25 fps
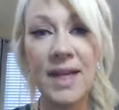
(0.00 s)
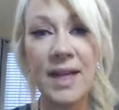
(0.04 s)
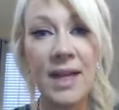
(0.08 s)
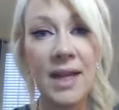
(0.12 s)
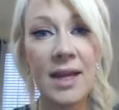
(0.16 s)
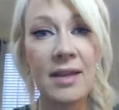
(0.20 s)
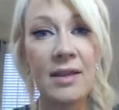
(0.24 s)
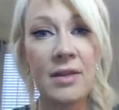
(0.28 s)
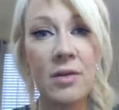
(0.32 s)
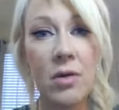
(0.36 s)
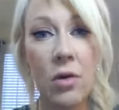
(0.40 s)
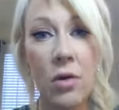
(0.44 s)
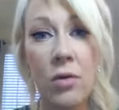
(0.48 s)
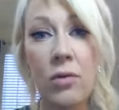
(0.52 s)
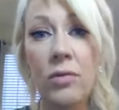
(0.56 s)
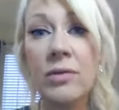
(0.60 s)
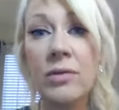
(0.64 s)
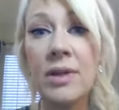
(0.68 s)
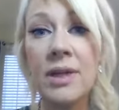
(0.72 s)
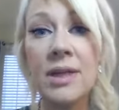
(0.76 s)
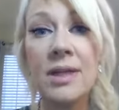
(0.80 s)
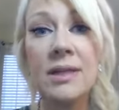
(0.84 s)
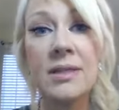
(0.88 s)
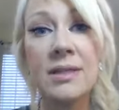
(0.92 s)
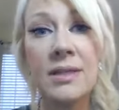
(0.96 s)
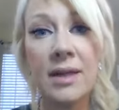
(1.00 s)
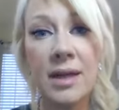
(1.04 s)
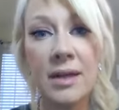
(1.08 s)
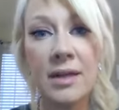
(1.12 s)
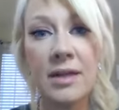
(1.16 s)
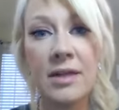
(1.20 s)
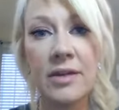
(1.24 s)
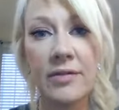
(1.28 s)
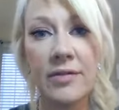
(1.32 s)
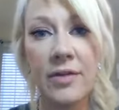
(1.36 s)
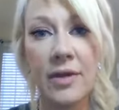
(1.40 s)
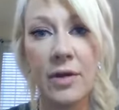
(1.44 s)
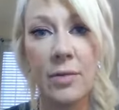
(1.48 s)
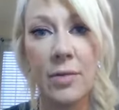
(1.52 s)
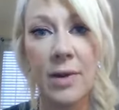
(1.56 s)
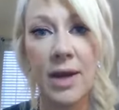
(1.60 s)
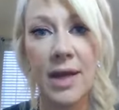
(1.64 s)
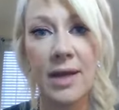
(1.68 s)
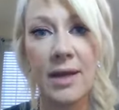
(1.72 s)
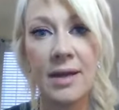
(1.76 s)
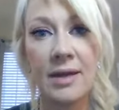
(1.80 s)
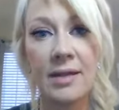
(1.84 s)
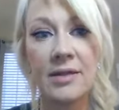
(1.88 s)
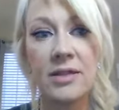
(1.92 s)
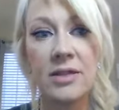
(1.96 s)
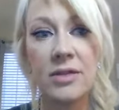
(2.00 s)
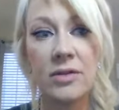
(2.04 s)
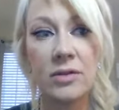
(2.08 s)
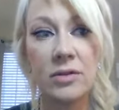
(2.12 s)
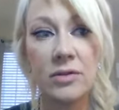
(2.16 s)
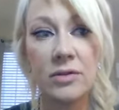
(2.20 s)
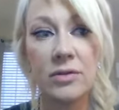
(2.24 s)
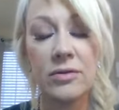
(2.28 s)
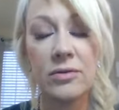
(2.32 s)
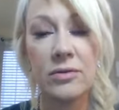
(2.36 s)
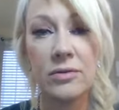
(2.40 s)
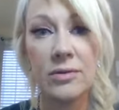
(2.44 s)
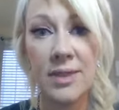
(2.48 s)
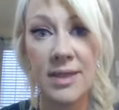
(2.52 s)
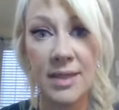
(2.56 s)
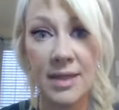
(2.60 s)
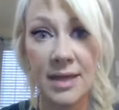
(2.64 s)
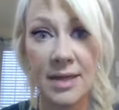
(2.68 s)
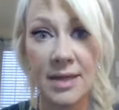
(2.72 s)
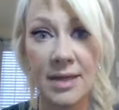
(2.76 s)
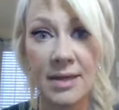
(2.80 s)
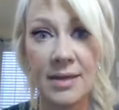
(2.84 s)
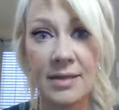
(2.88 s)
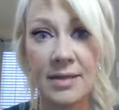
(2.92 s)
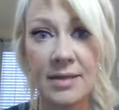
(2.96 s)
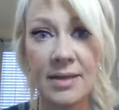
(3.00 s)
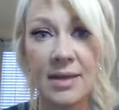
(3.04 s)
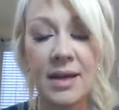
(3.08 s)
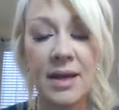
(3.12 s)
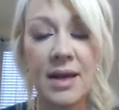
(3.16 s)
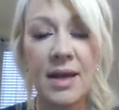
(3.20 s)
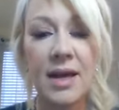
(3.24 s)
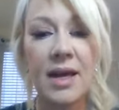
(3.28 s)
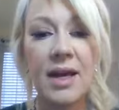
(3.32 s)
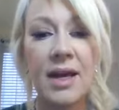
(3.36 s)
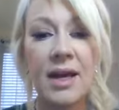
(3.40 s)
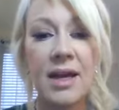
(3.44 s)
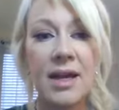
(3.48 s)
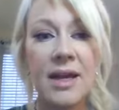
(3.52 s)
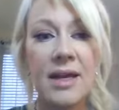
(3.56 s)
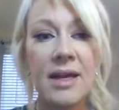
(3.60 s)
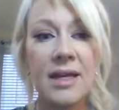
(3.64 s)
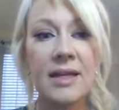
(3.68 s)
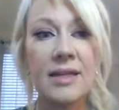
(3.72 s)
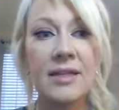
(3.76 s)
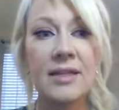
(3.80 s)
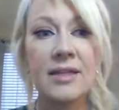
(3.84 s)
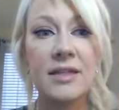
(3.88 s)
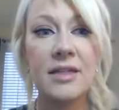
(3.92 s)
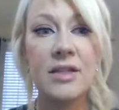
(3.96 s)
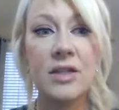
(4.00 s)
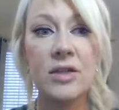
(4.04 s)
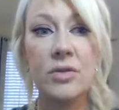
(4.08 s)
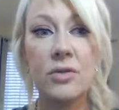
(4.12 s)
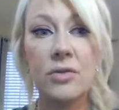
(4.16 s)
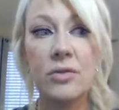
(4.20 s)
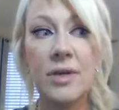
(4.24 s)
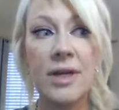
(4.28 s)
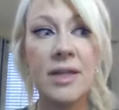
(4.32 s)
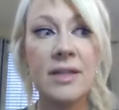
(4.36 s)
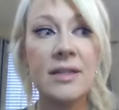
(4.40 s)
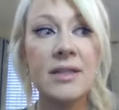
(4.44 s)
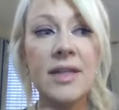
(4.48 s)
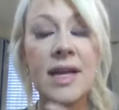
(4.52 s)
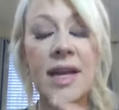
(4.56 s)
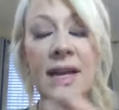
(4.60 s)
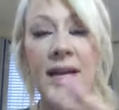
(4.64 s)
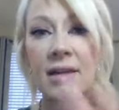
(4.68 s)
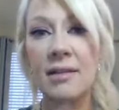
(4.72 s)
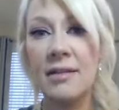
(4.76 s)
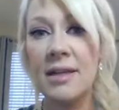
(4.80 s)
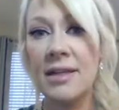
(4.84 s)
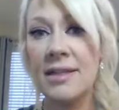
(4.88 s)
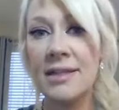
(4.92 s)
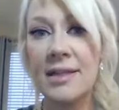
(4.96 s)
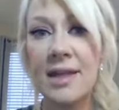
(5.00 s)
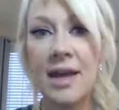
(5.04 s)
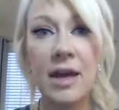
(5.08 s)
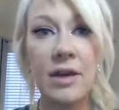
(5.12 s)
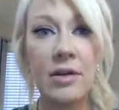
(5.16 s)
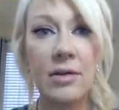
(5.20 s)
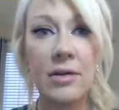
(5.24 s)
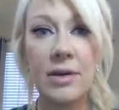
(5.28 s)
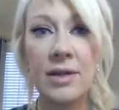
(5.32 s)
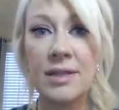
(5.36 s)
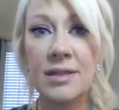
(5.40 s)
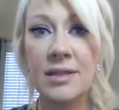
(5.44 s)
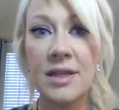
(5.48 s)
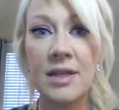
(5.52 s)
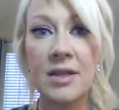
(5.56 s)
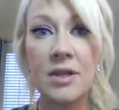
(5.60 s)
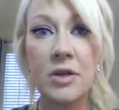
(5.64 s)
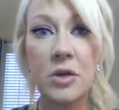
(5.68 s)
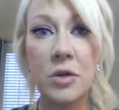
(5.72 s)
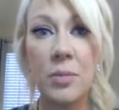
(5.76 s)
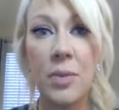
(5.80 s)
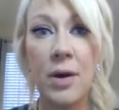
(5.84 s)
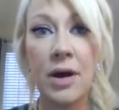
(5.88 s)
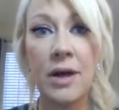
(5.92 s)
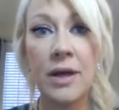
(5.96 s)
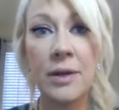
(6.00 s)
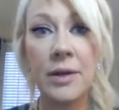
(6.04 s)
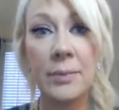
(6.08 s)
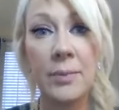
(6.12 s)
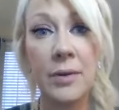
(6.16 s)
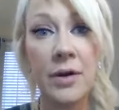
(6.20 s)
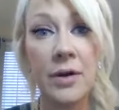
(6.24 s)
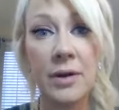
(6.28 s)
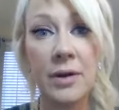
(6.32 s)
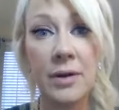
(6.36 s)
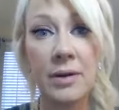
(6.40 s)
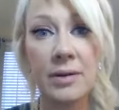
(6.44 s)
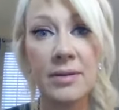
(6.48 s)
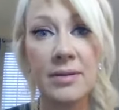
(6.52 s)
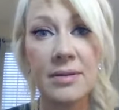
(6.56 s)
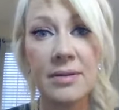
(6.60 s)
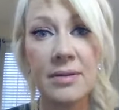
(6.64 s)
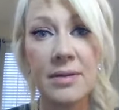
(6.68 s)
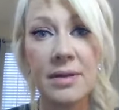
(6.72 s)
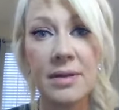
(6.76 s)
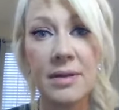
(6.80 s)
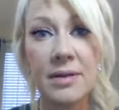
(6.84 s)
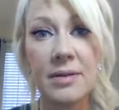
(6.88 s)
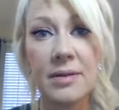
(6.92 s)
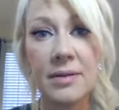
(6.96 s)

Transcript: And the only scientific way to lose it is to intake less calories than your body burns.